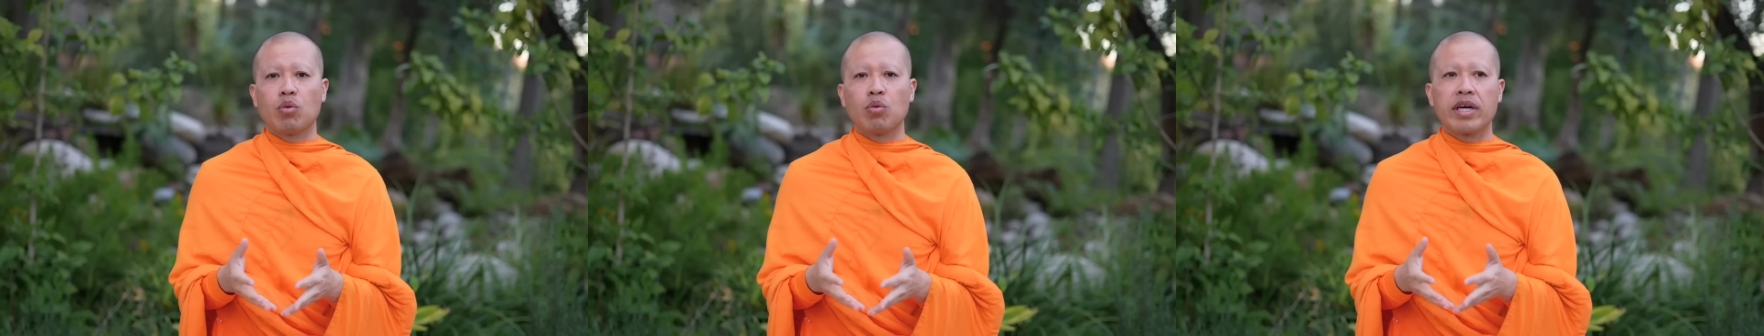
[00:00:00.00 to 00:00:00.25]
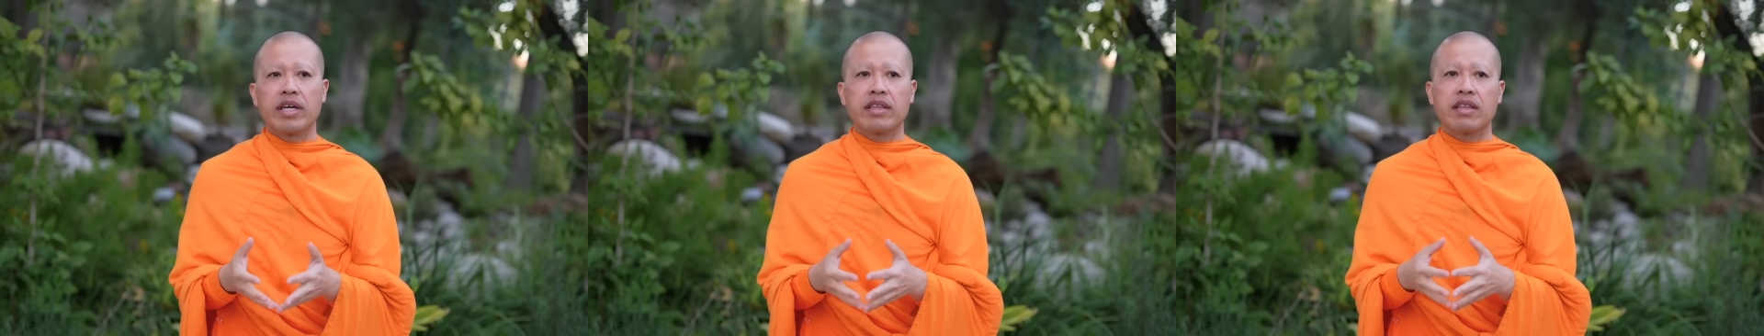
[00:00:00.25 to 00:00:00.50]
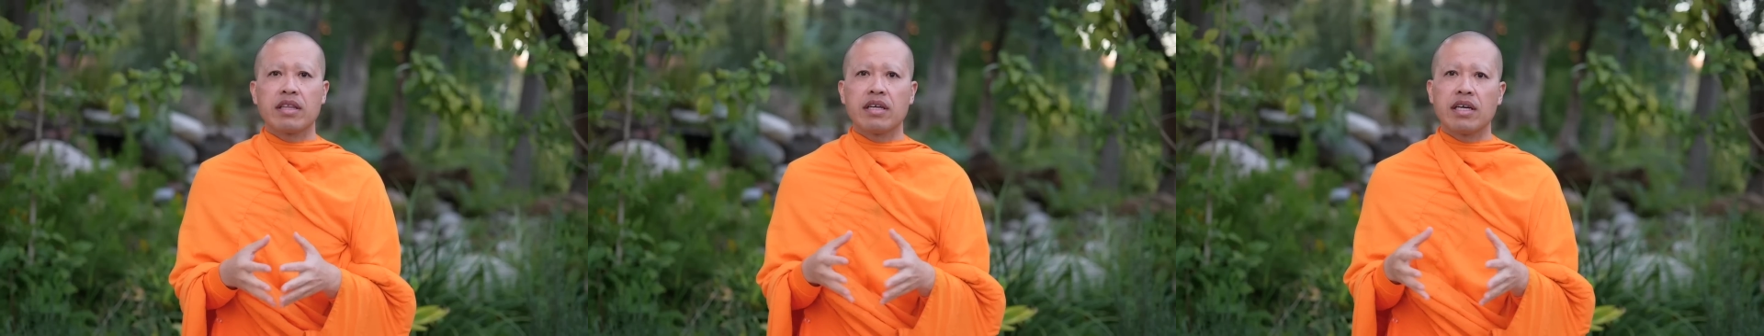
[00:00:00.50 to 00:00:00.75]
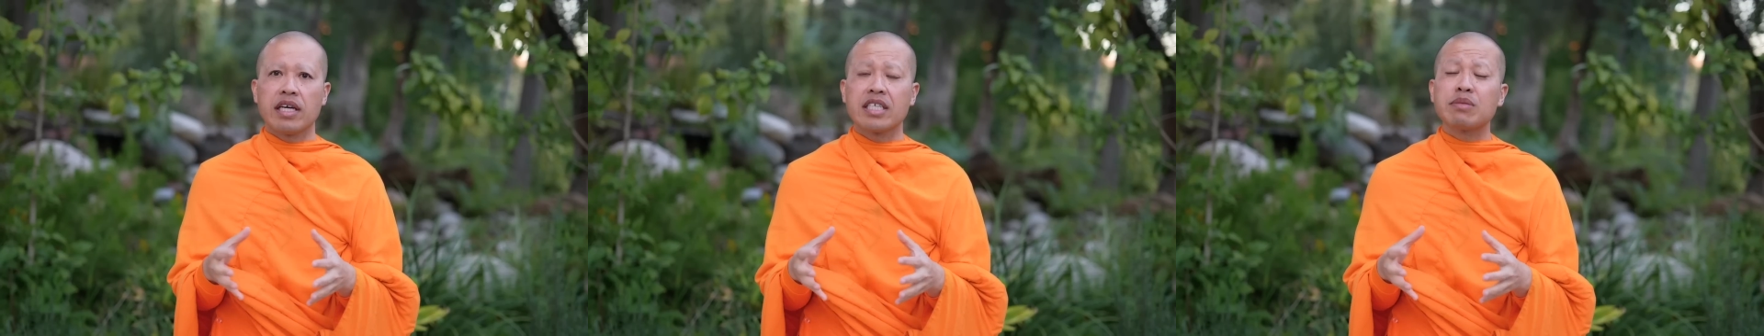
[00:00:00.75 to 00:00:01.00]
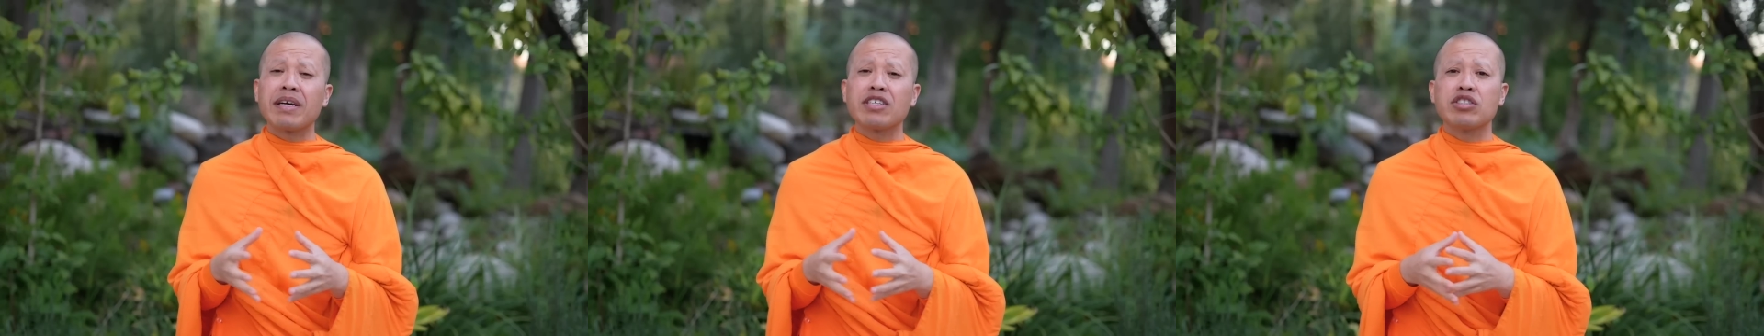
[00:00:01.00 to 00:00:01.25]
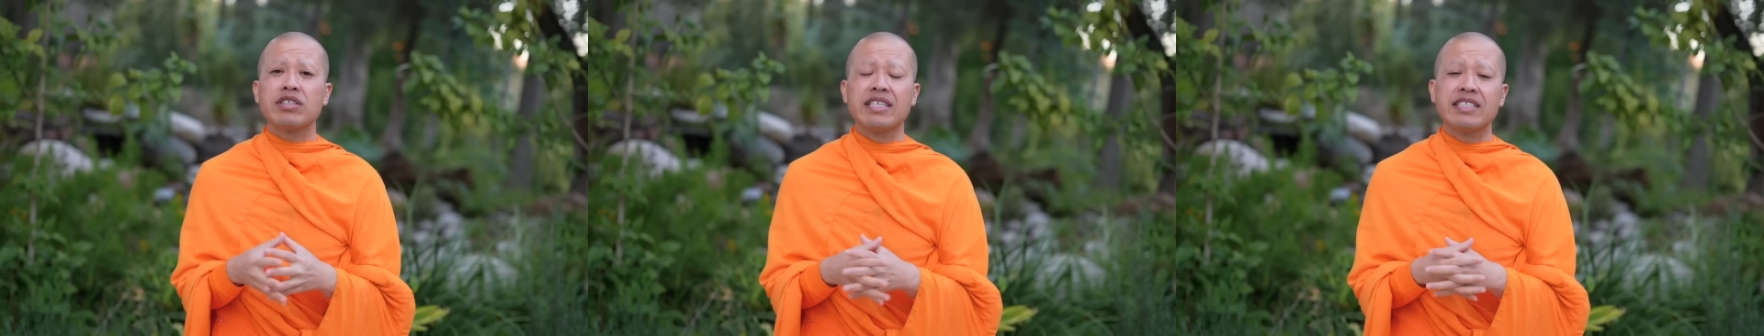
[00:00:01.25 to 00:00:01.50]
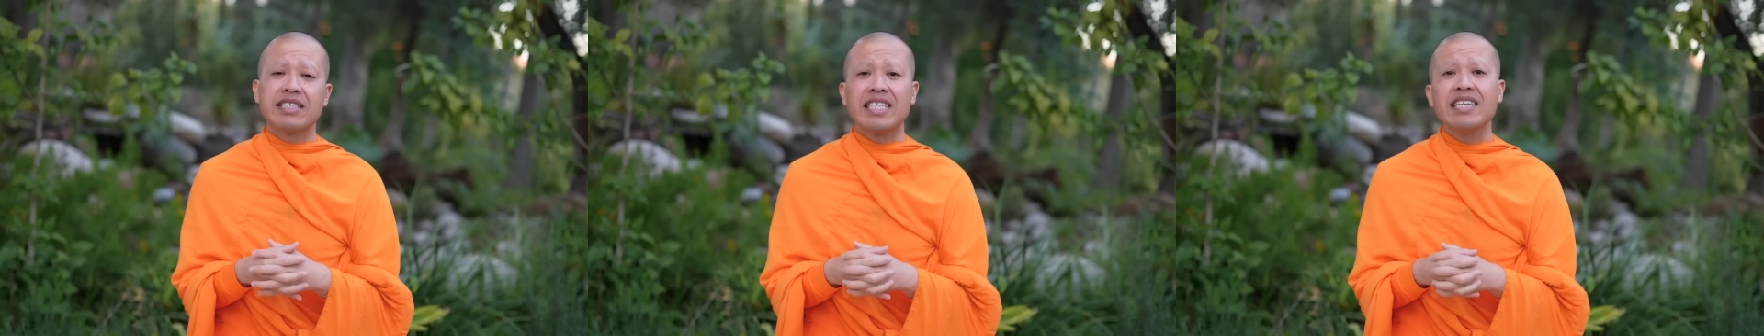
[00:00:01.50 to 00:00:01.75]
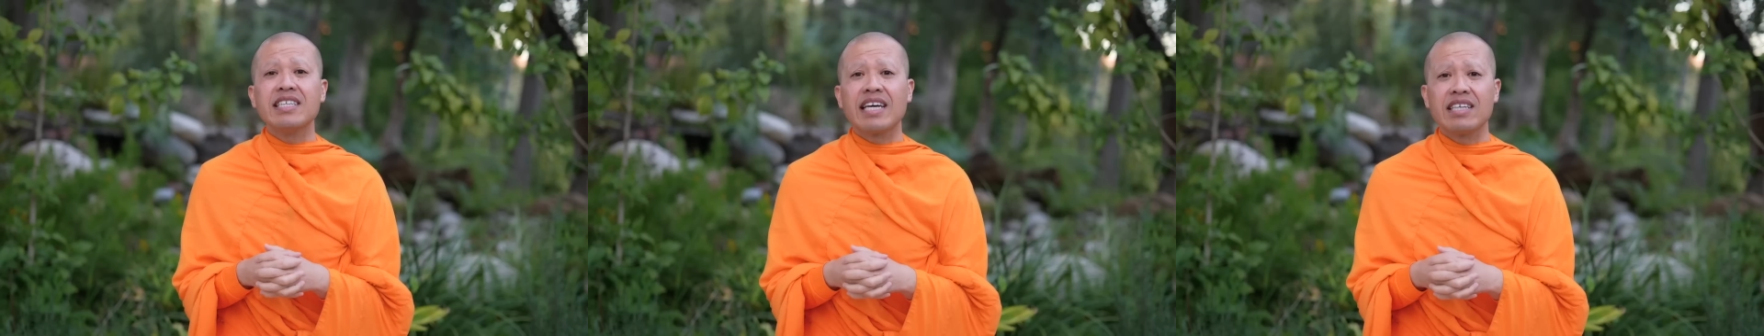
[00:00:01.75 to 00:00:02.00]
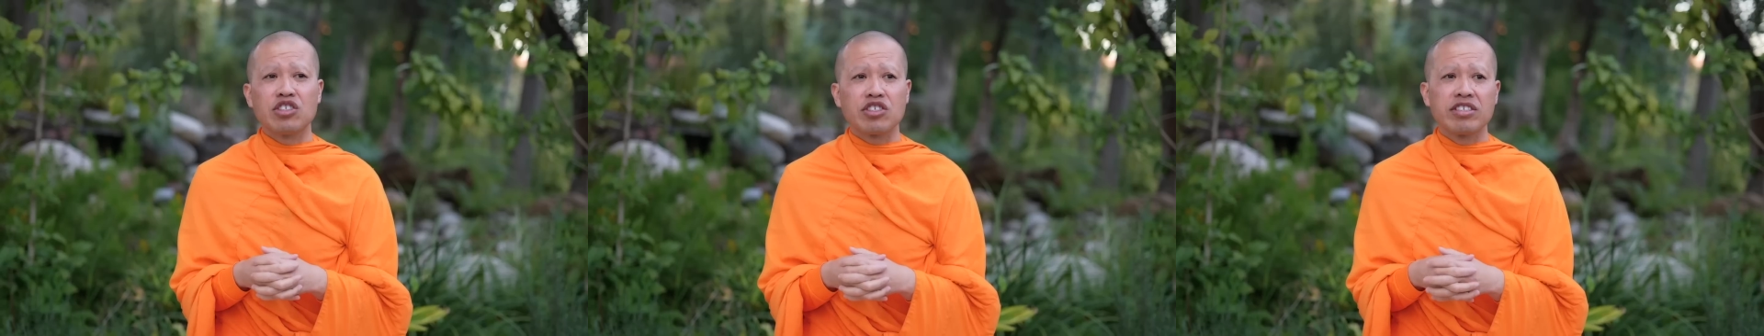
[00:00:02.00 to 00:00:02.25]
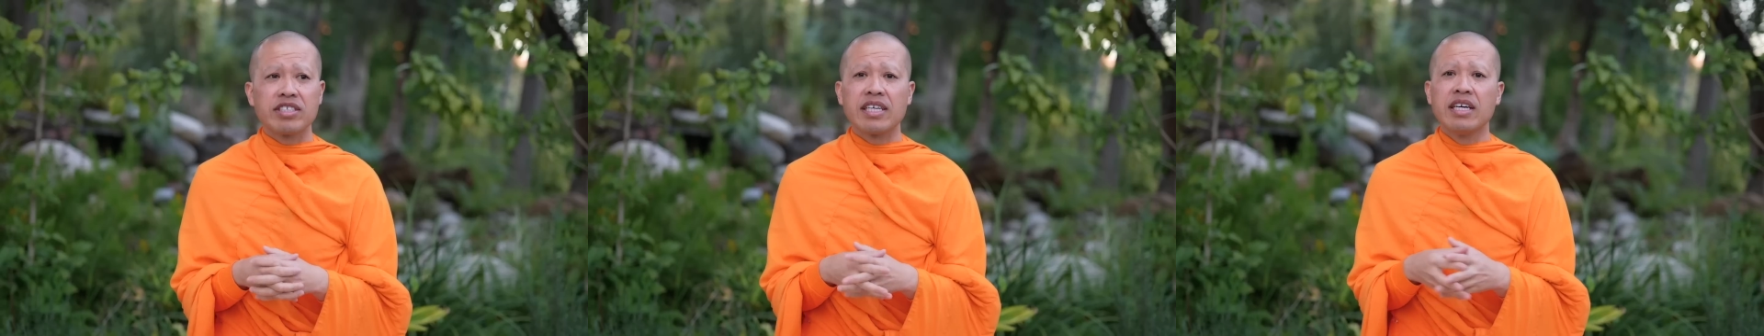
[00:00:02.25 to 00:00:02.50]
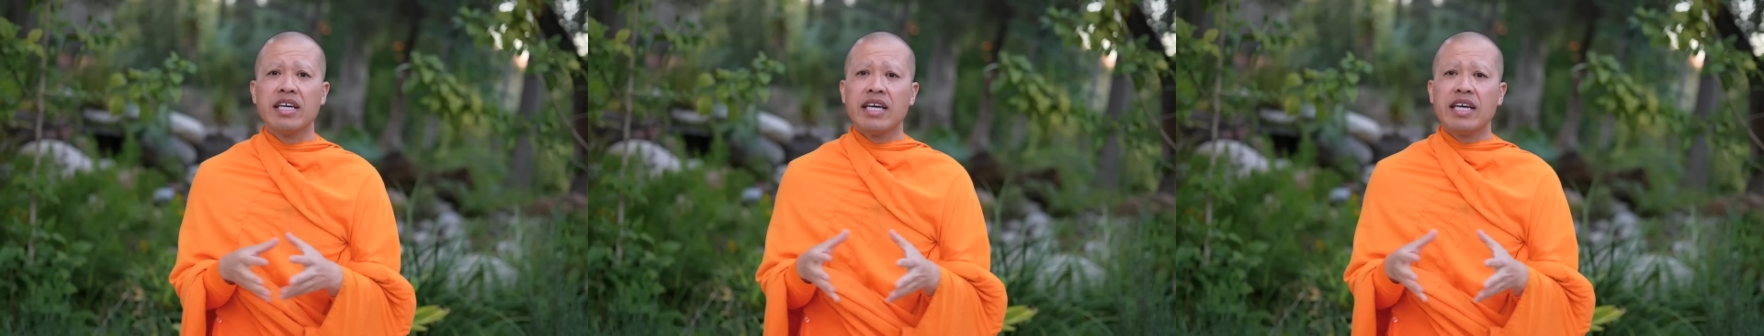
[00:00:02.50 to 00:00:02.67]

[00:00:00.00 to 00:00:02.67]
with especially teenagers